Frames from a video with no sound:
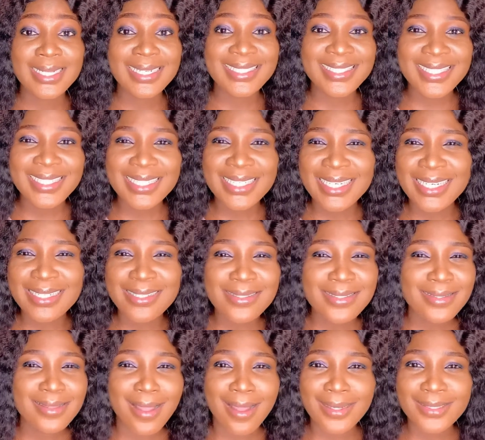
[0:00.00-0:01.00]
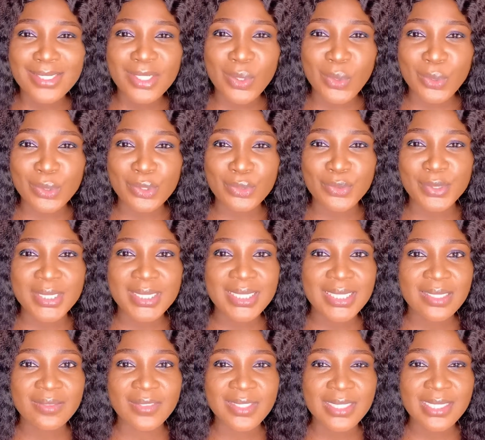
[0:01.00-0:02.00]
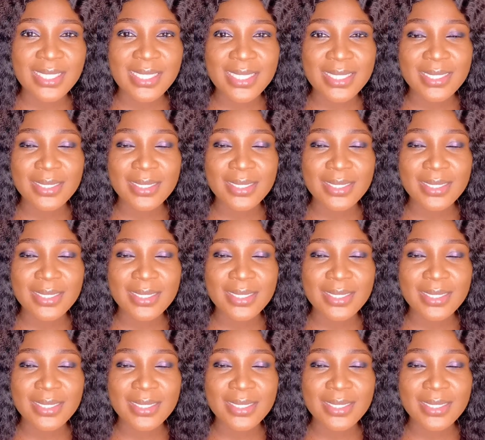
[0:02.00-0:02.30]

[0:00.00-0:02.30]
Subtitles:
cleaning/laundry services.